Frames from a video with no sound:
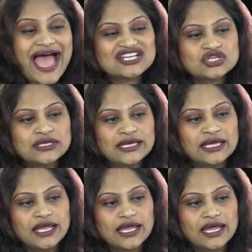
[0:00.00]

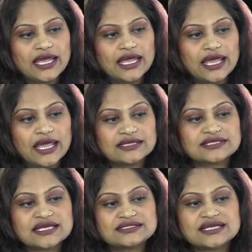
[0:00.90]
actually,
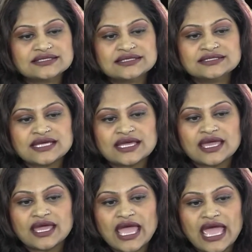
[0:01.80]
it, it doesn't
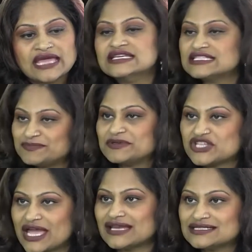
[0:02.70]
take any
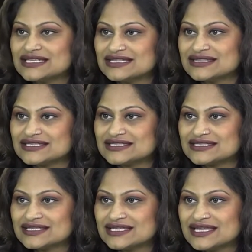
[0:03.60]
speciality in
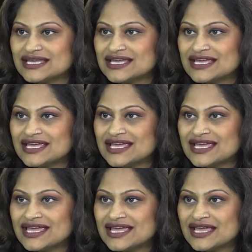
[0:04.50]
this. Mm-hmm.
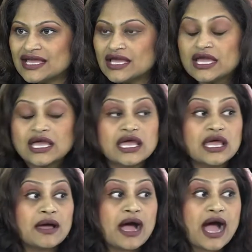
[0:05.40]

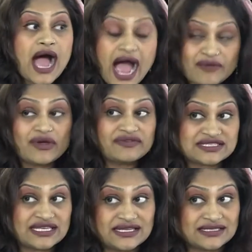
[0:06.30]
However,
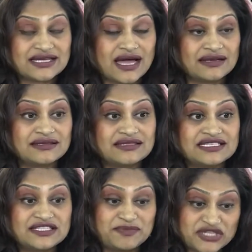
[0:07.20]
said and done,
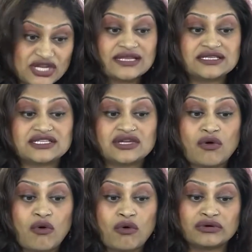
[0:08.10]
the speciality
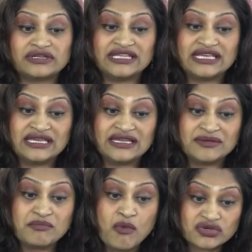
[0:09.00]
or the
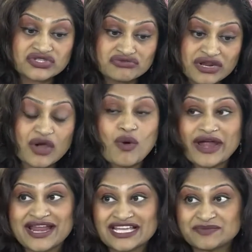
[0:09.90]
most
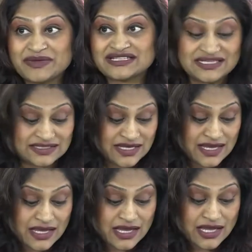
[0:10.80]
required aspect is
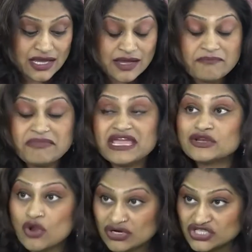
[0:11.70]

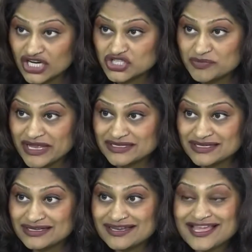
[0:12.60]
being non
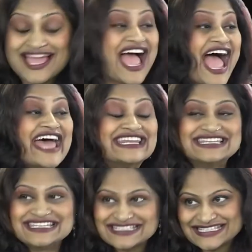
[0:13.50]
judgmental
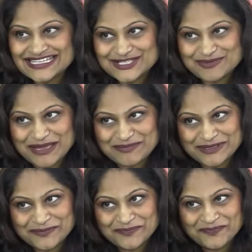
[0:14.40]
and listening to people.